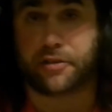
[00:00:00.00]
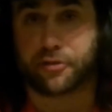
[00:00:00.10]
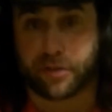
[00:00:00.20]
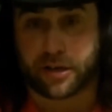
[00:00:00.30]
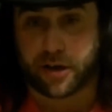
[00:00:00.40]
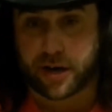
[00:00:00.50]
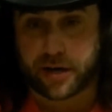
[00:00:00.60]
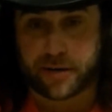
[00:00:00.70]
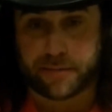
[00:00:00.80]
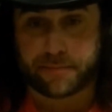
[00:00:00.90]
39
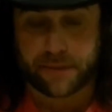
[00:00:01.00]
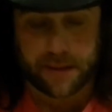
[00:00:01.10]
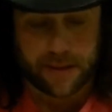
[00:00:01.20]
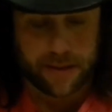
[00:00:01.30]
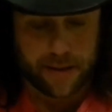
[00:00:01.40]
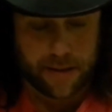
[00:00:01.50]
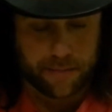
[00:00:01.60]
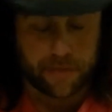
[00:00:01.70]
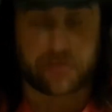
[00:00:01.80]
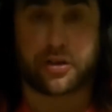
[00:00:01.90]

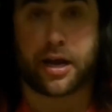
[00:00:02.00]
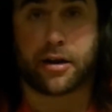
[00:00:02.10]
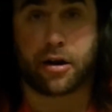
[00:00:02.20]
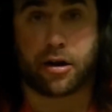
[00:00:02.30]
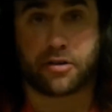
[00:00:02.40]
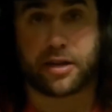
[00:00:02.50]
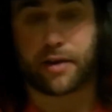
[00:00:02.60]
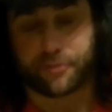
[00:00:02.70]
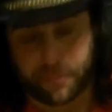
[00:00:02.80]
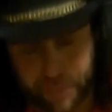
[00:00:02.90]
because they had a heart attack
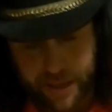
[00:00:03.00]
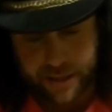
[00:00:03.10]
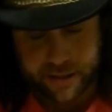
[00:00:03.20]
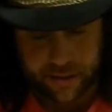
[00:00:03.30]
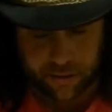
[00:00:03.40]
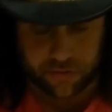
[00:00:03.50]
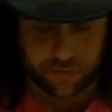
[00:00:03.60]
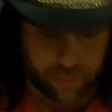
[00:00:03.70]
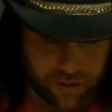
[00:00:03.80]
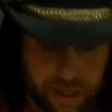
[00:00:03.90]
from painkillers,
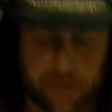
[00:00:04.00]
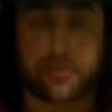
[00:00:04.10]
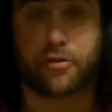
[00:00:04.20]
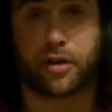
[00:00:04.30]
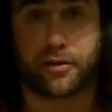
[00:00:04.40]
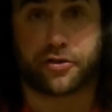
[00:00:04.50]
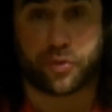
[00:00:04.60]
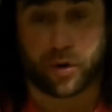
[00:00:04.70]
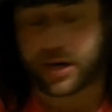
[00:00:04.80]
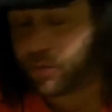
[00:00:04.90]
which ended their life short. And